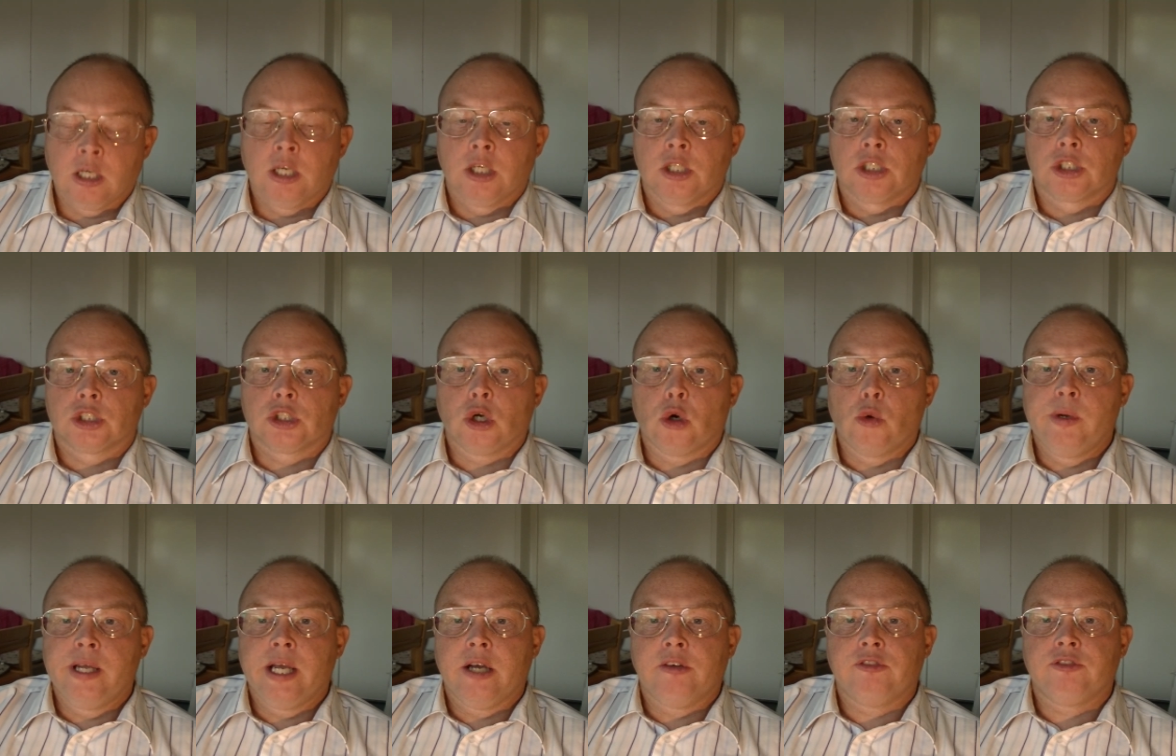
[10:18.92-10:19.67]
So
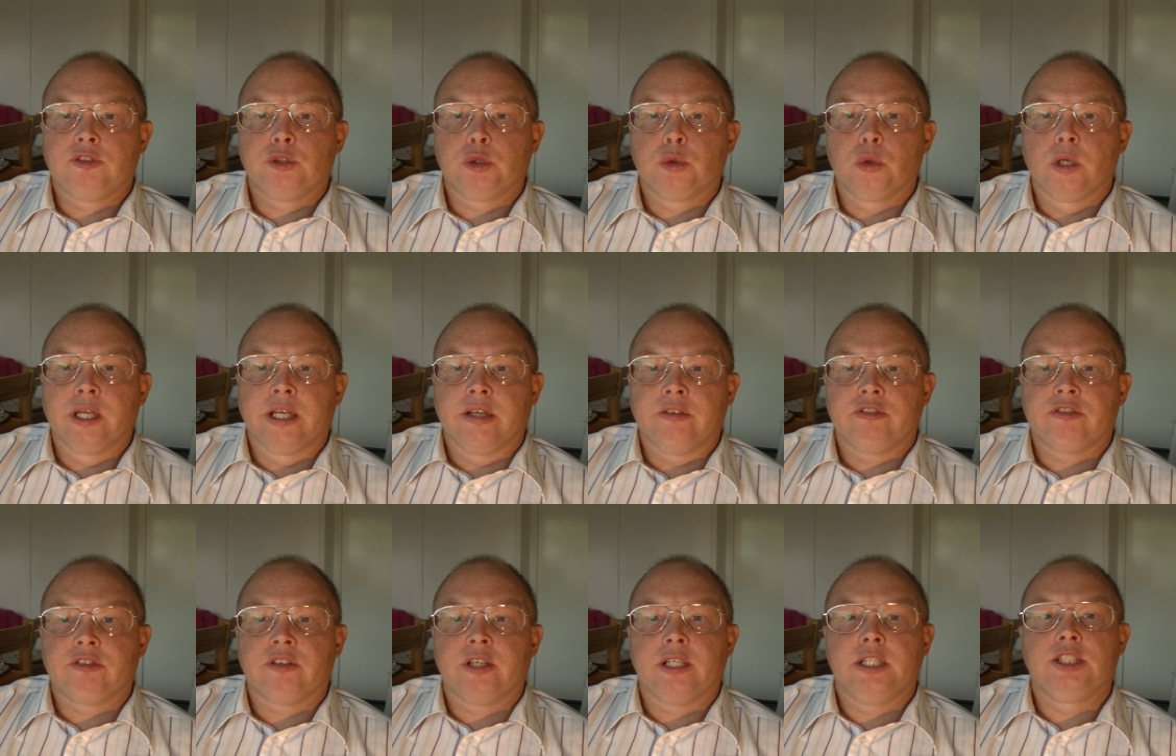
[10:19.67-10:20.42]
we have to
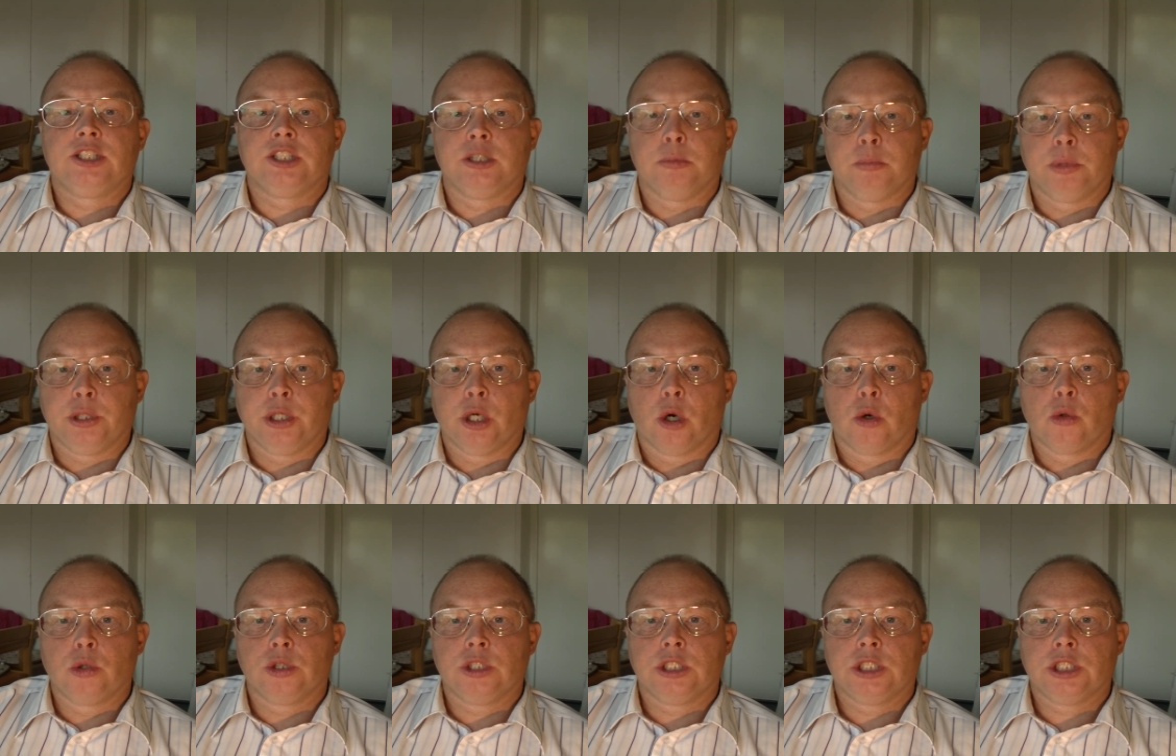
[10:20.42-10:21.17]
live in
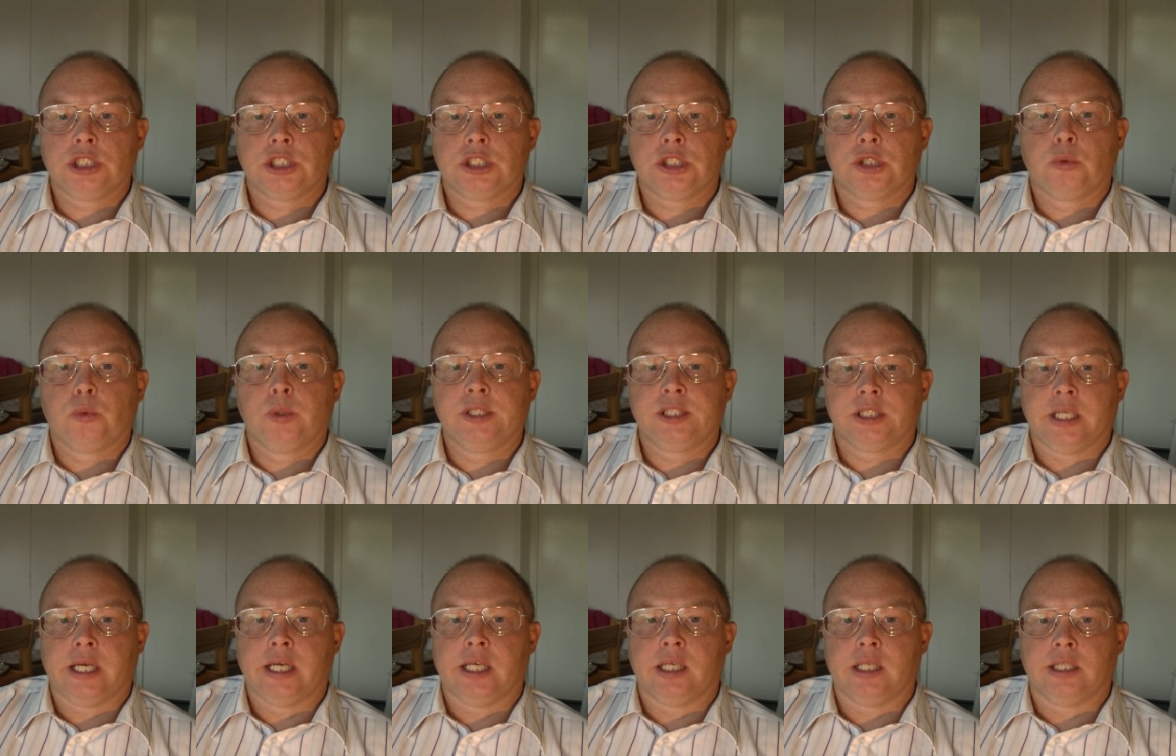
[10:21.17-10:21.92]
symbiosis
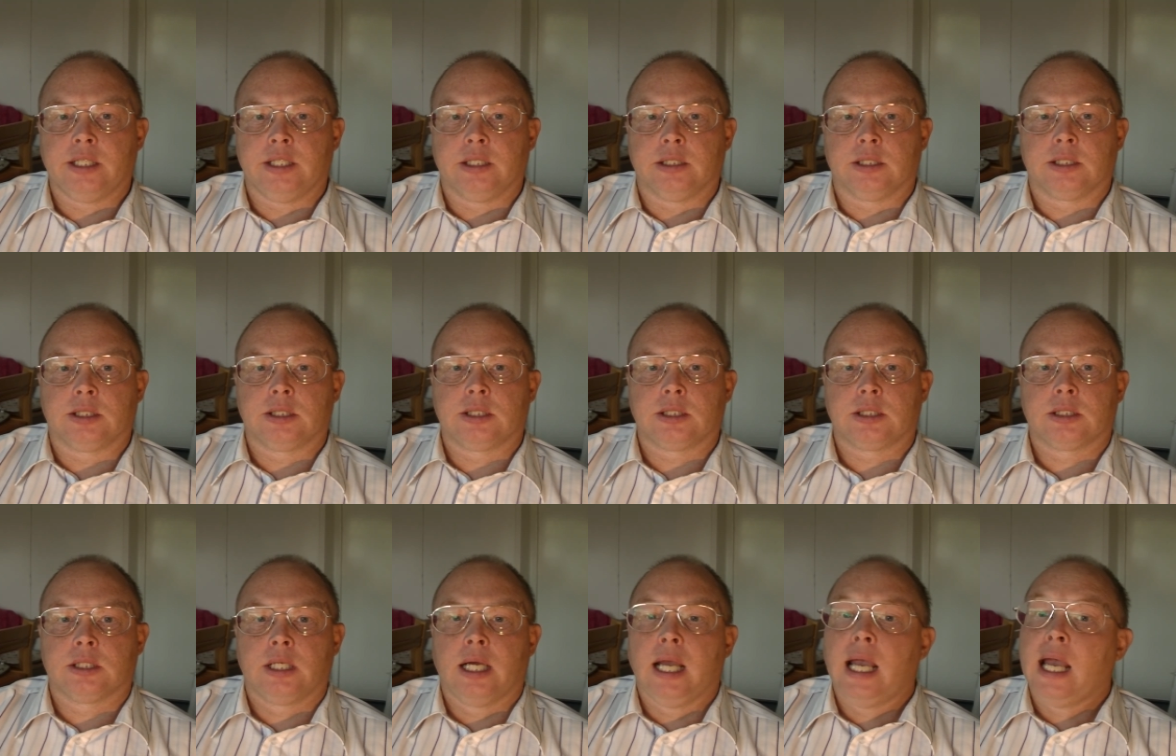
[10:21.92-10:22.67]
with aliens.
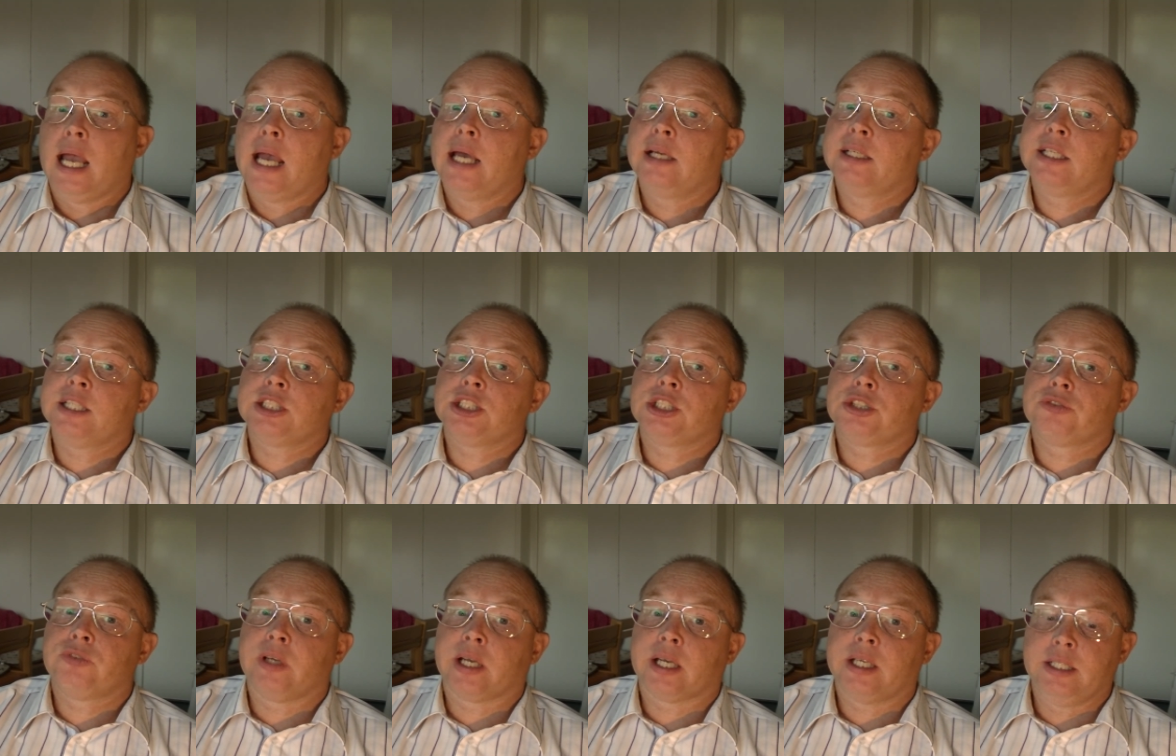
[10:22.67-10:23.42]
And that is
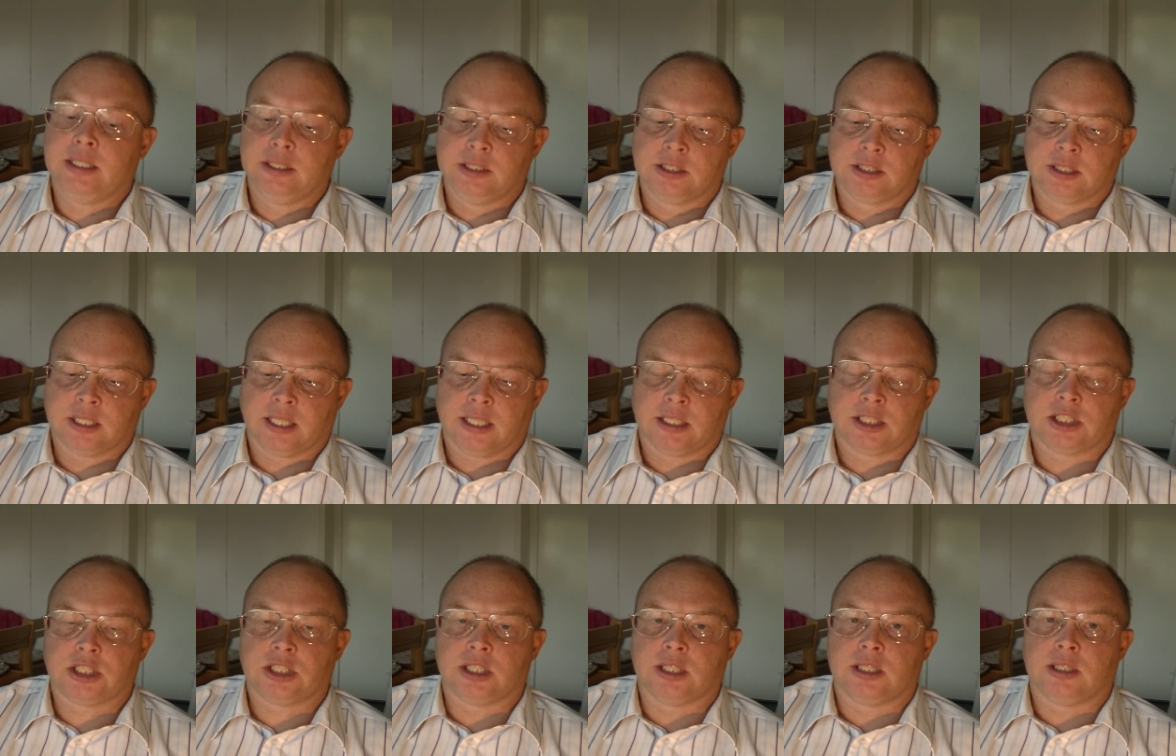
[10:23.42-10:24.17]
very
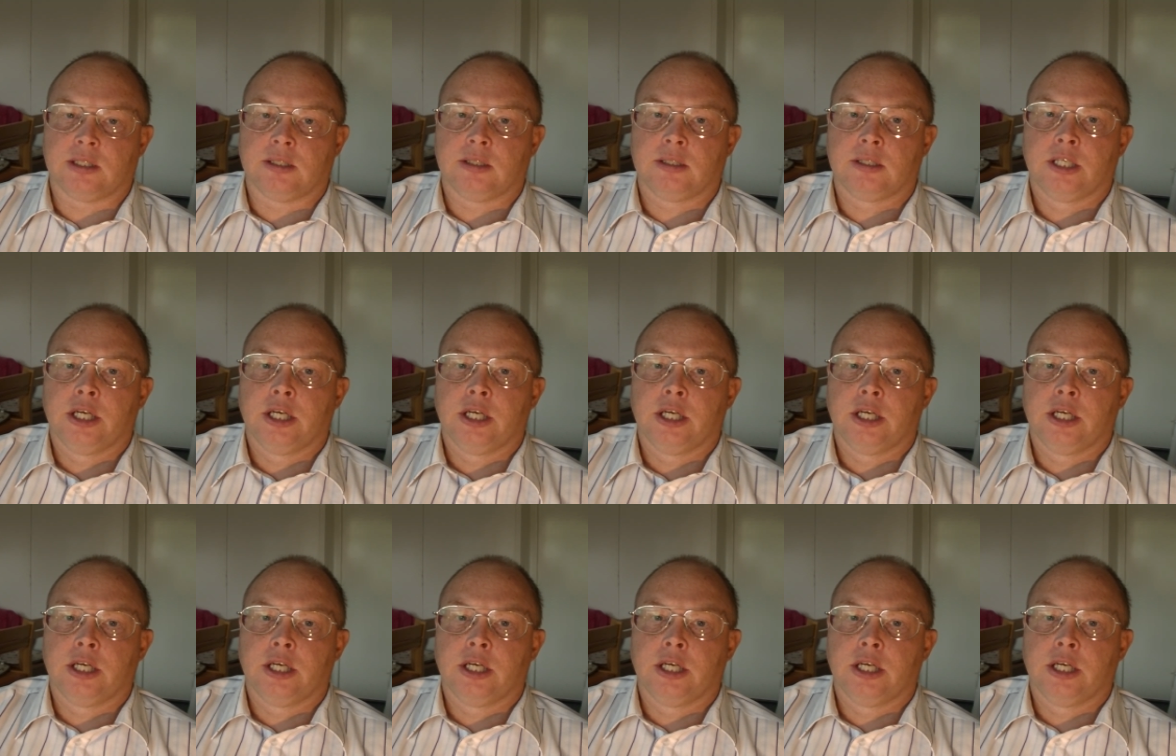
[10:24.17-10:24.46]
interesting.